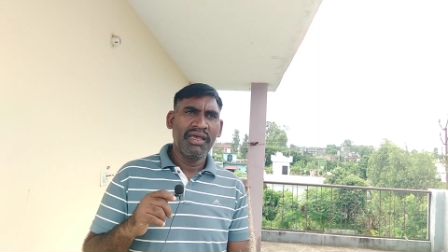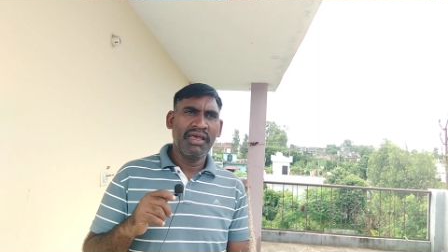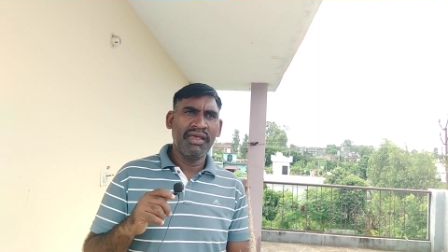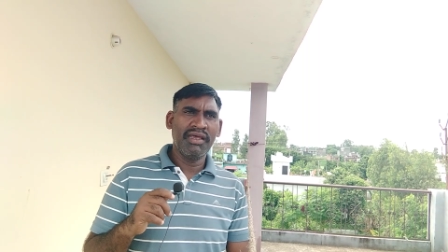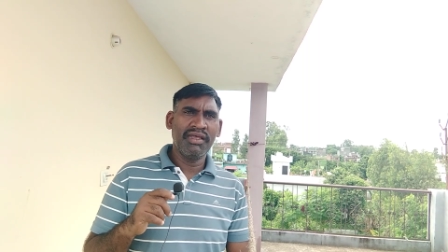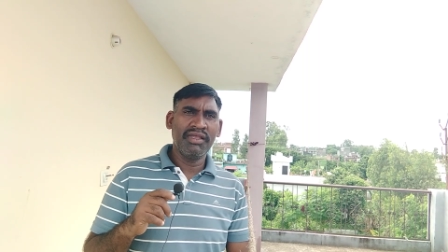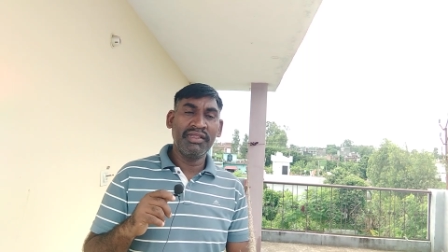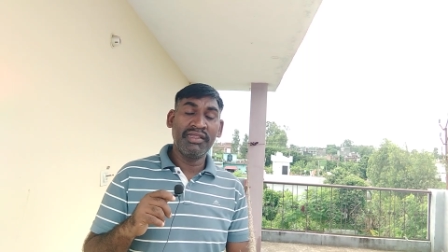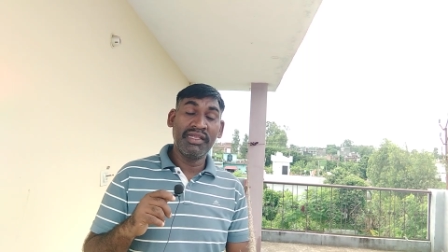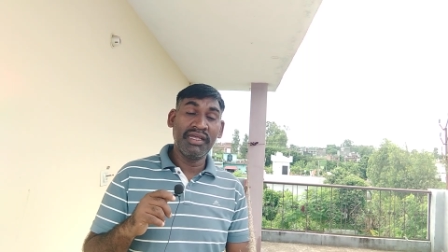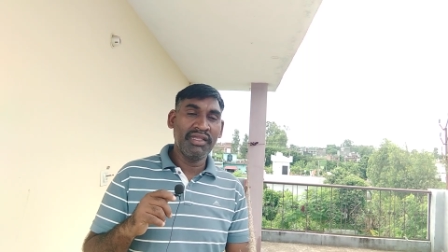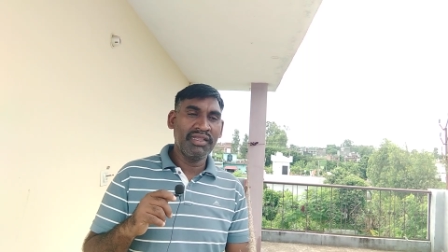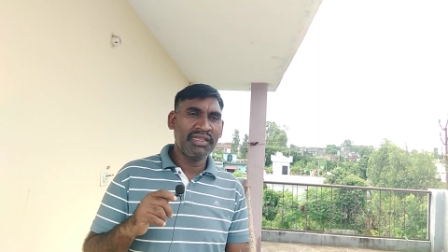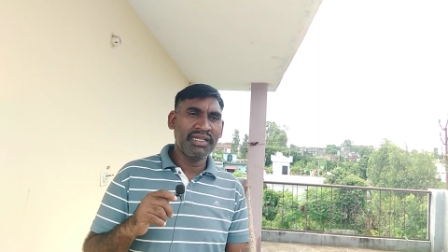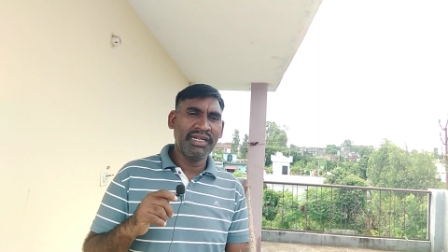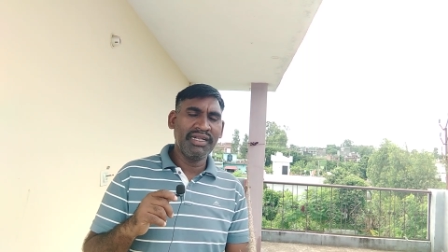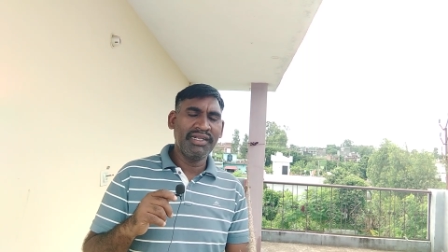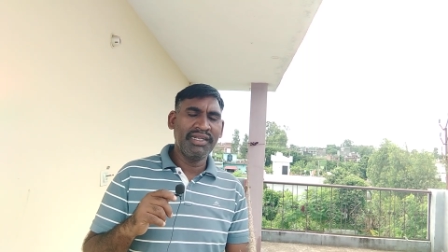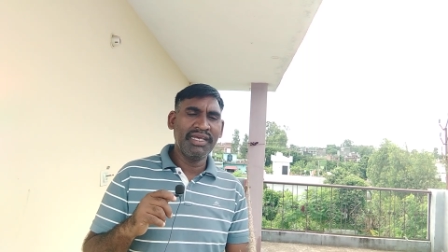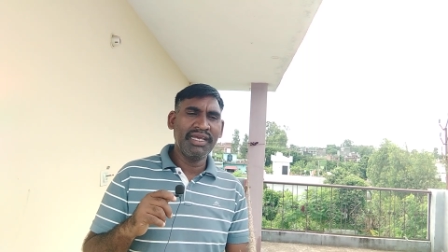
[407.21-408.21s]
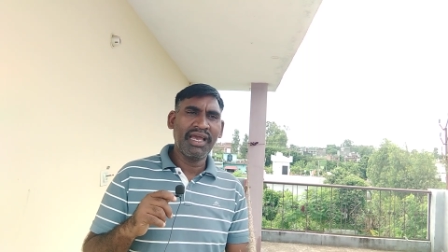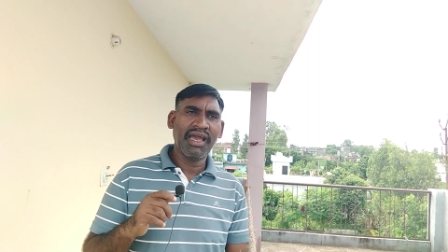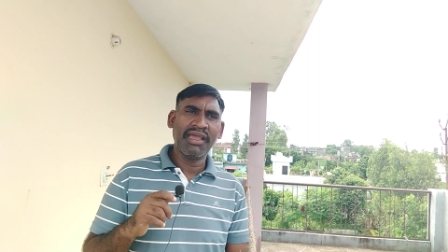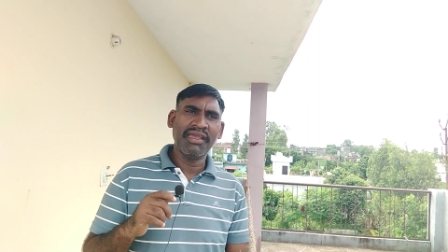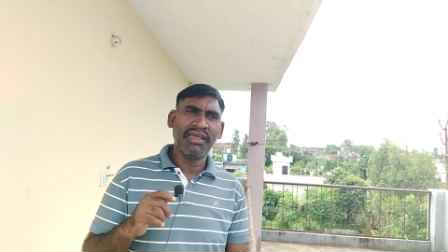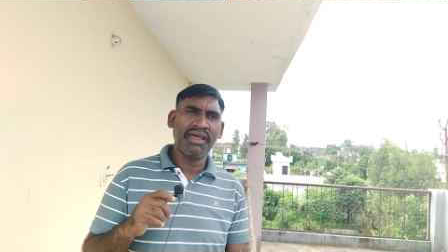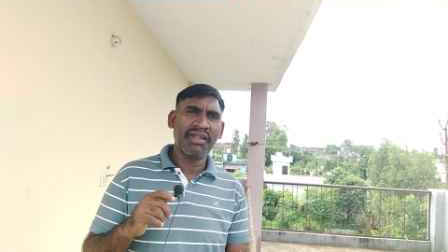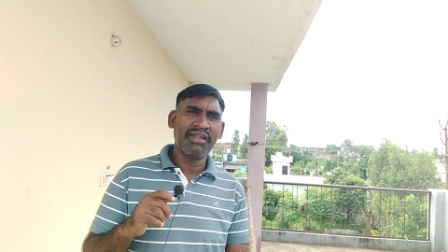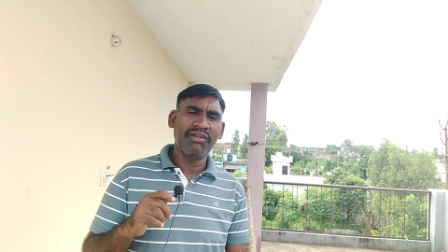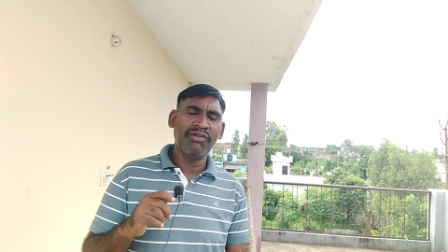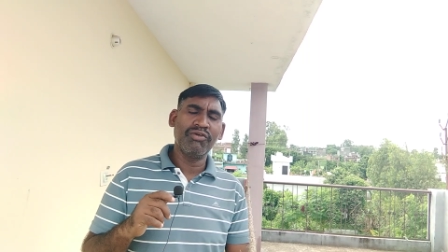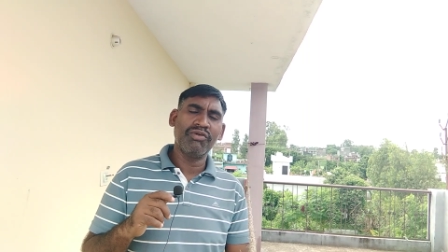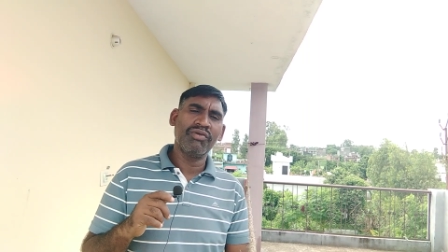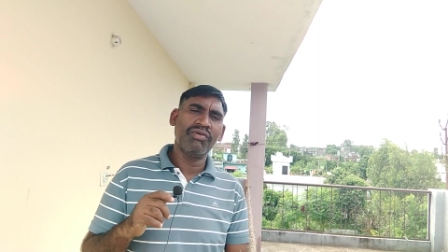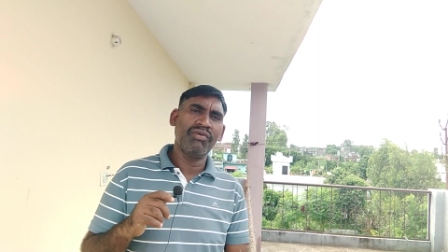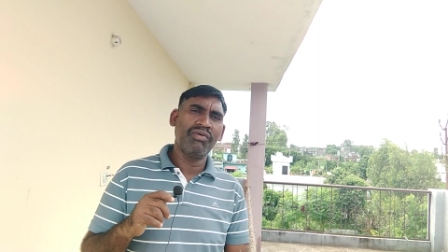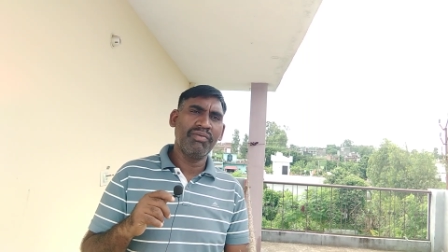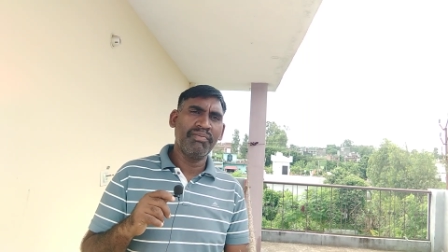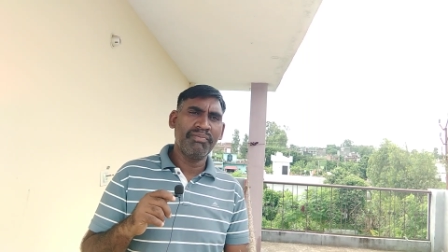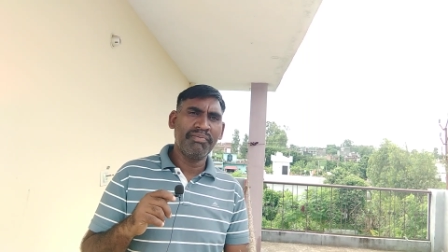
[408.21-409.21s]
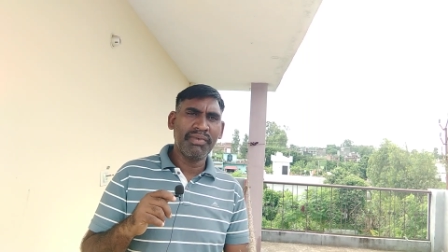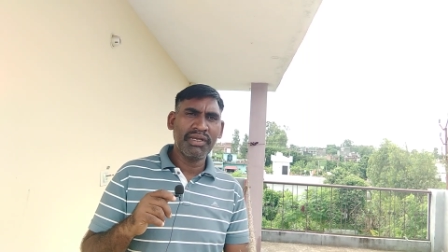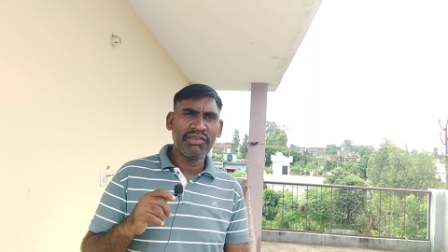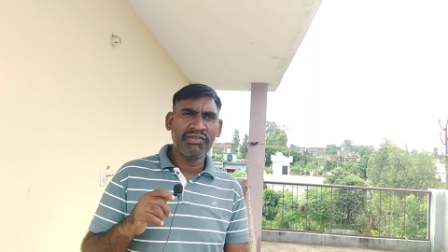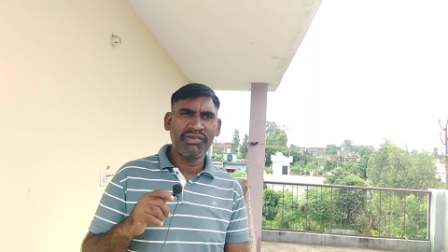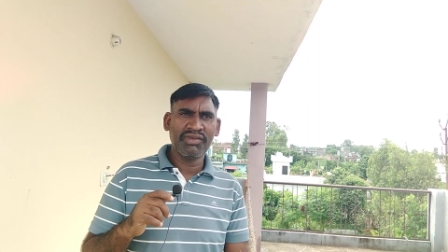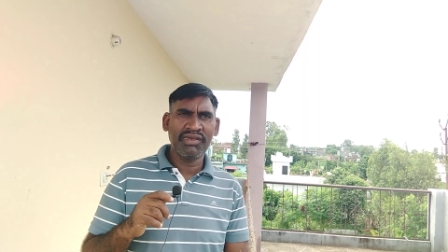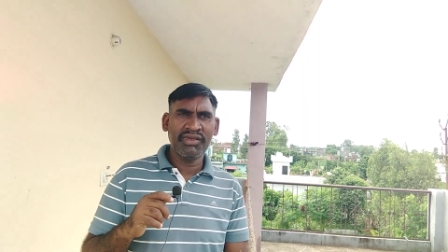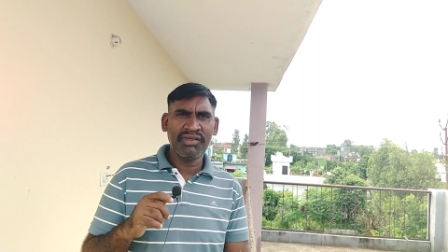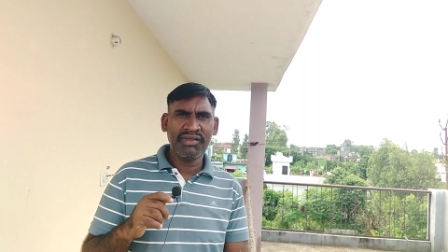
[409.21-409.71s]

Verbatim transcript: th that day i had much